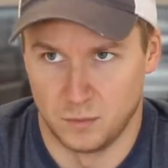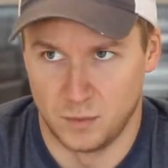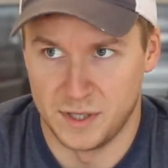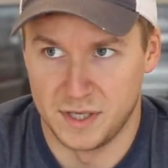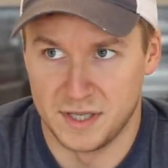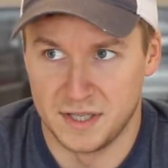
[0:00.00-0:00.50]

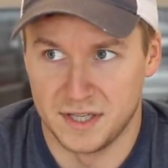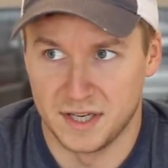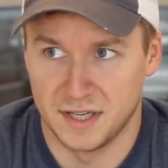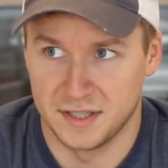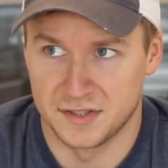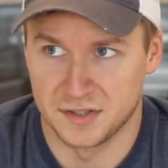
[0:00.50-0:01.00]
we
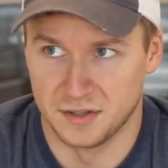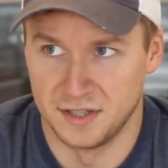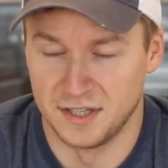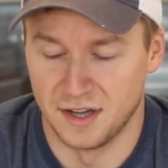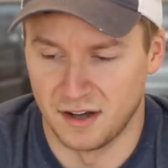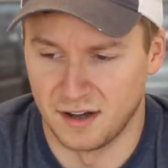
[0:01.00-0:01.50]

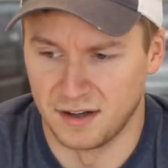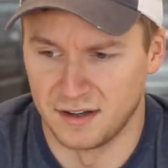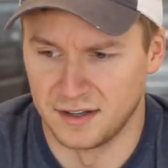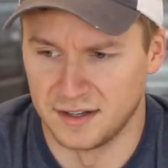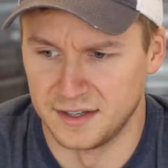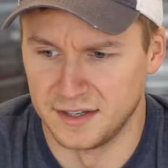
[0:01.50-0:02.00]
started
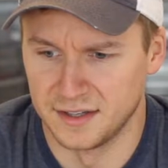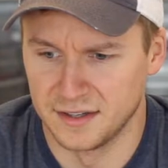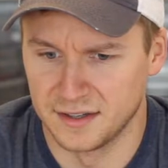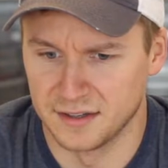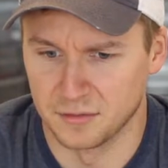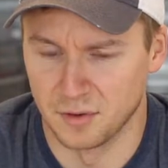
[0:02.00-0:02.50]
on
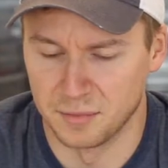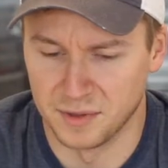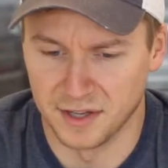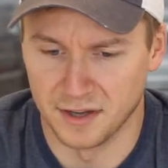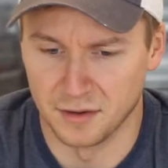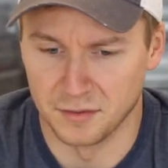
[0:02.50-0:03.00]

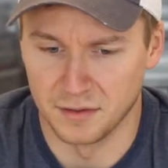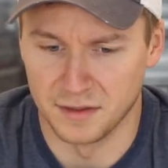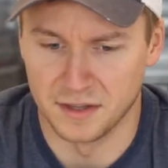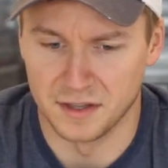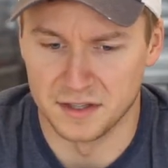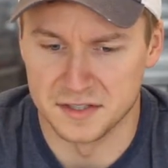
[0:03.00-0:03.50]
ripping out
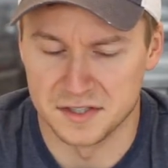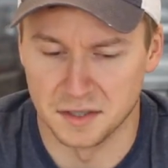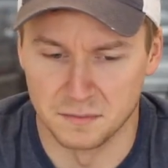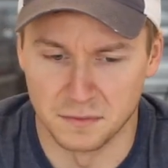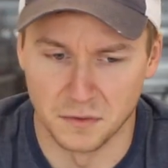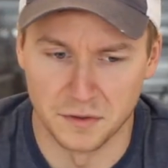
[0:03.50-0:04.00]
the
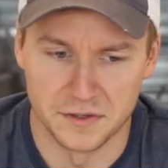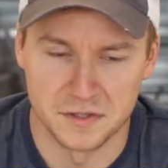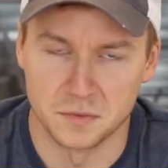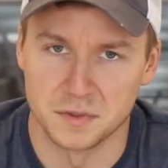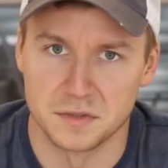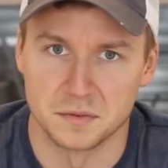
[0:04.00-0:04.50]

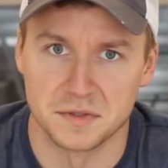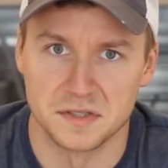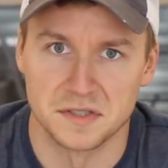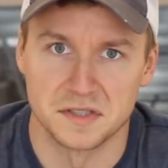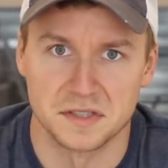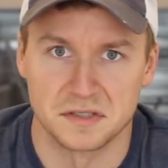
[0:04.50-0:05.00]
subfloors, which
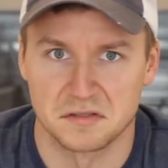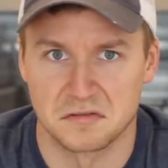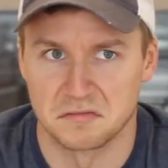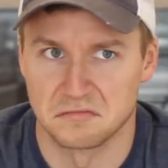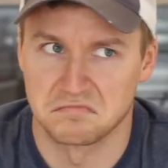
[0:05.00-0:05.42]
was